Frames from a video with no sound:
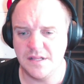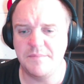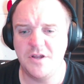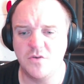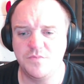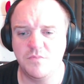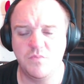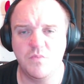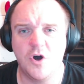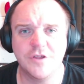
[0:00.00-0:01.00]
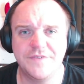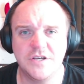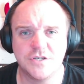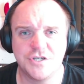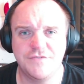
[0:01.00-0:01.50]
let me know what other
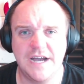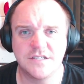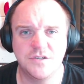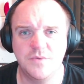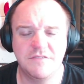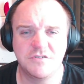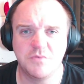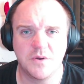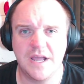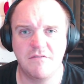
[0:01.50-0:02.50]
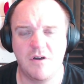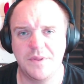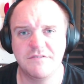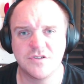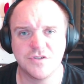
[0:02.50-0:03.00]
videos I should react to, whether it's one OK
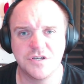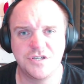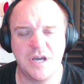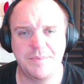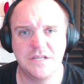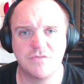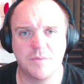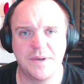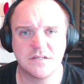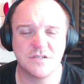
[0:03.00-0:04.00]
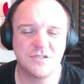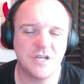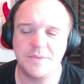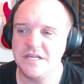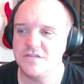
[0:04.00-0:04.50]
Rock, whether it's other Japanese rock bands, because
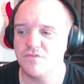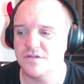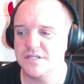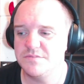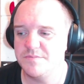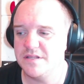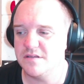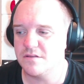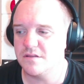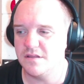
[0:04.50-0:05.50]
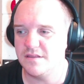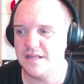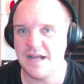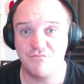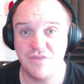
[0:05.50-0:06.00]
Japanese rock seems to be the, the
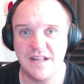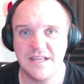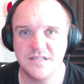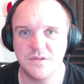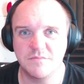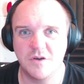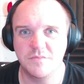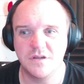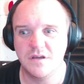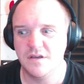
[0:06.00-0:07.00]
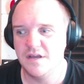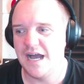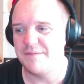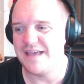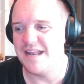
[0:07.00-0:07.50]
thing that I'm really into at the moment.
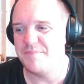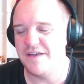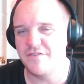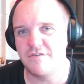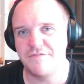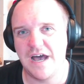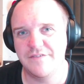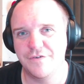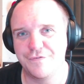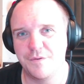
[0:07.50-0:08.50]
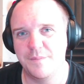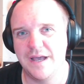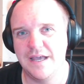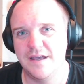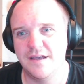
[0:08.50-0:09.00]
I'm getting a bit of a revival from
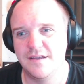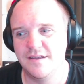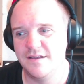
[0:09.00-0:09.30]
my uh,